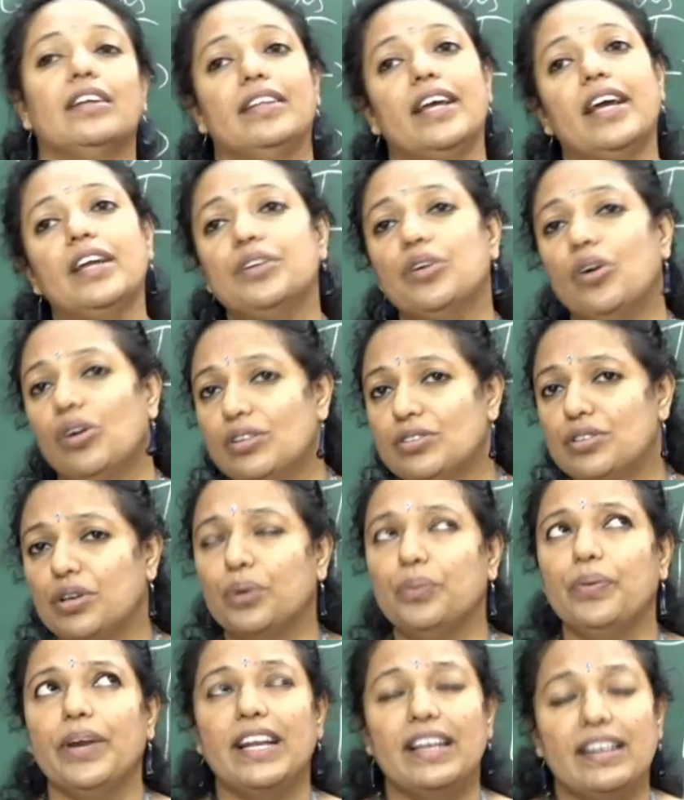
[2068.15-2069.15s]
Then
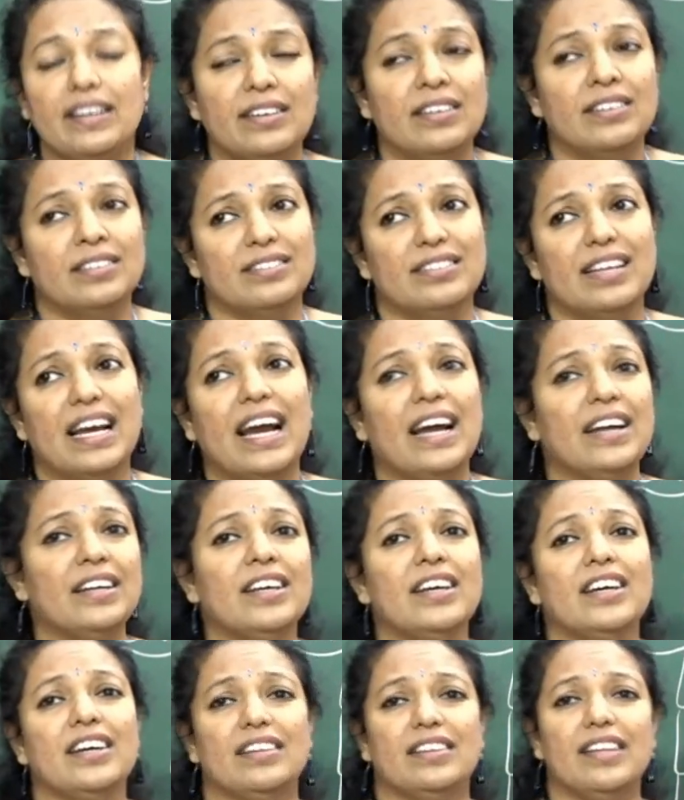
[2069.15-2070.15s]
also we learned
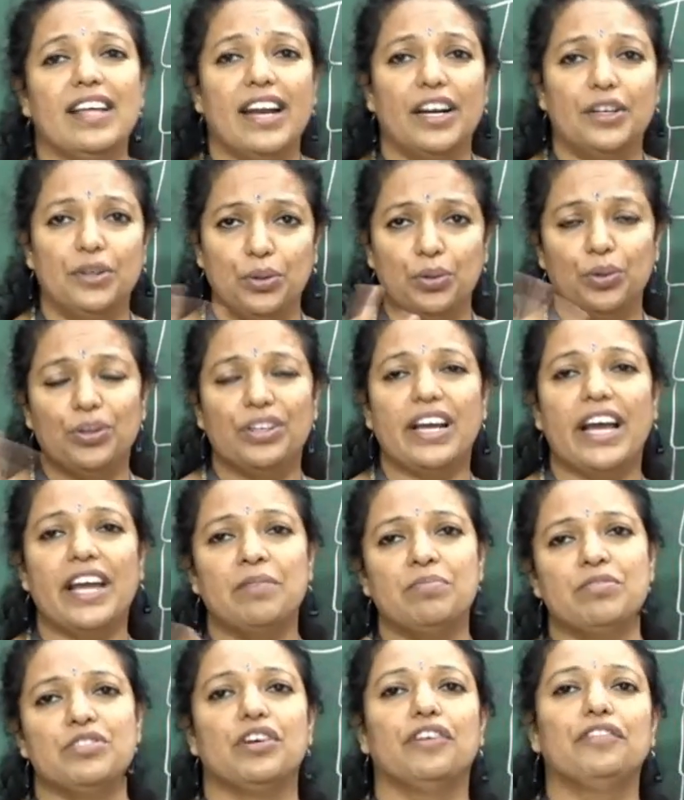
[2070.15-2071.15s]
that there are 2
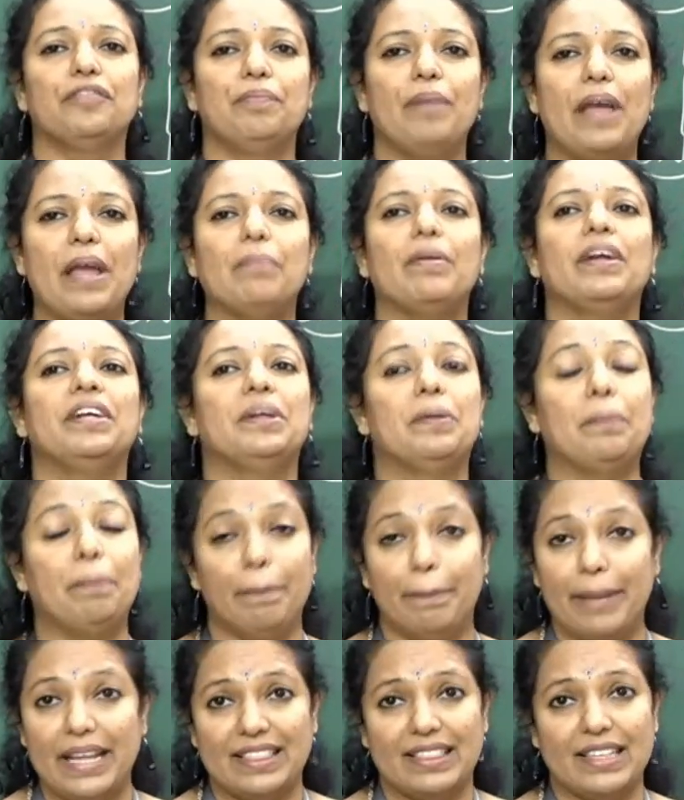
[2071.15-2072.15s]
types of
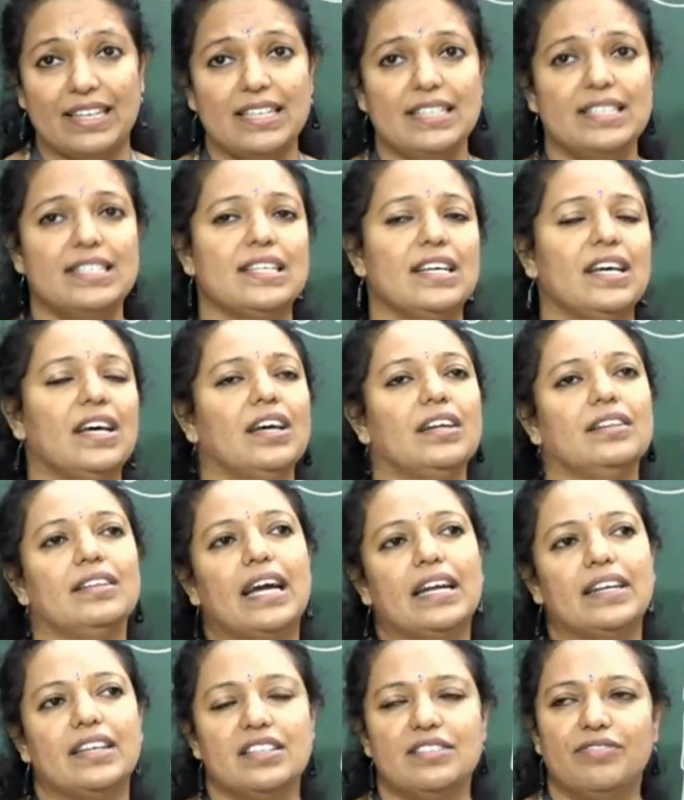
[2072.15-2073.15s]
payment methods.
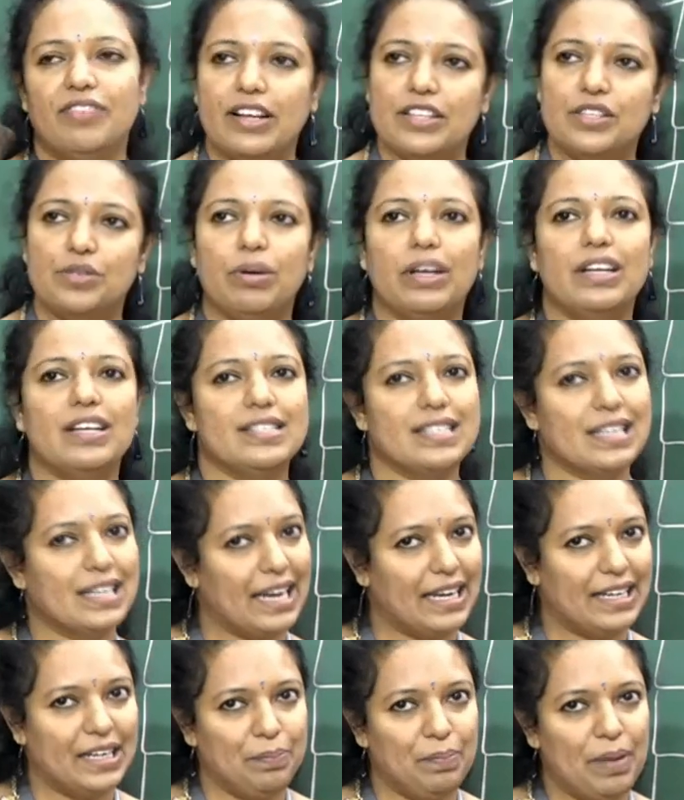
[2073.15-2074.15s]
That is, first one is
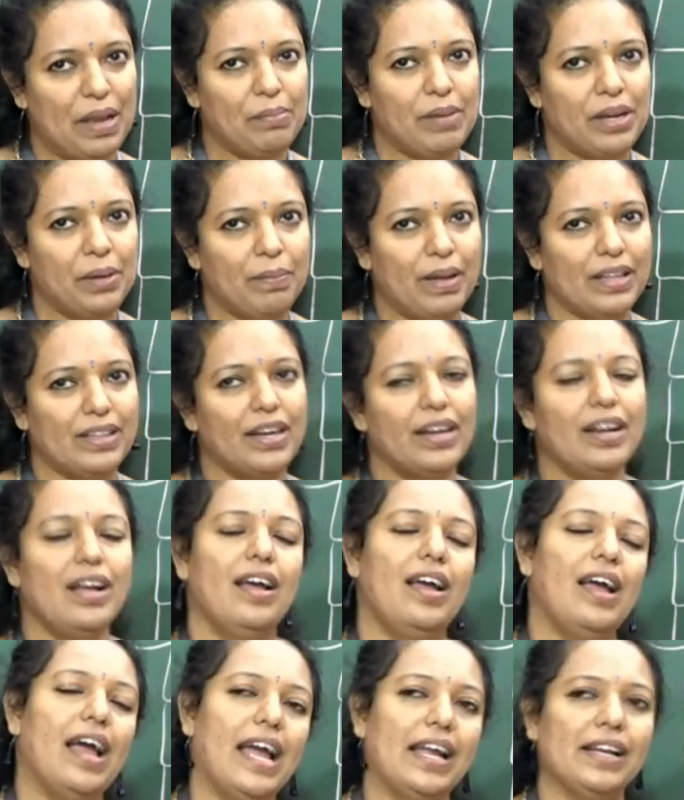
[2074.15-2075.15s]
credit payment
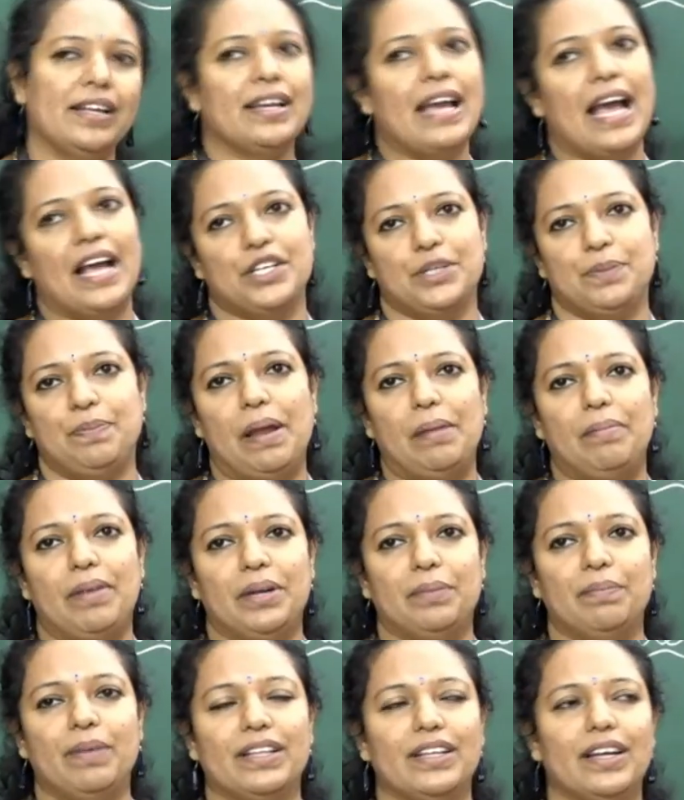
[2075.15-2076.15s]
method and cash
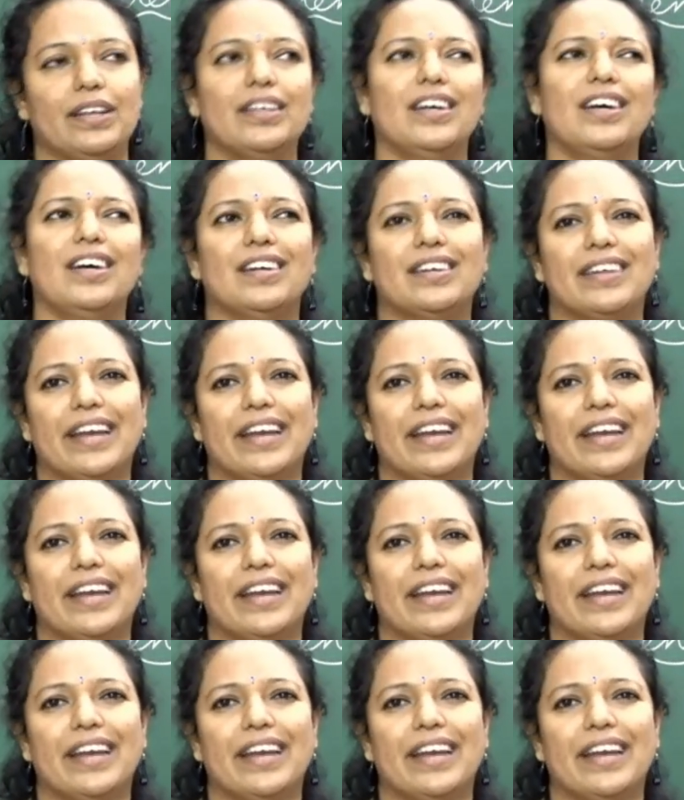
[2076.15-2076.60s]
payment method.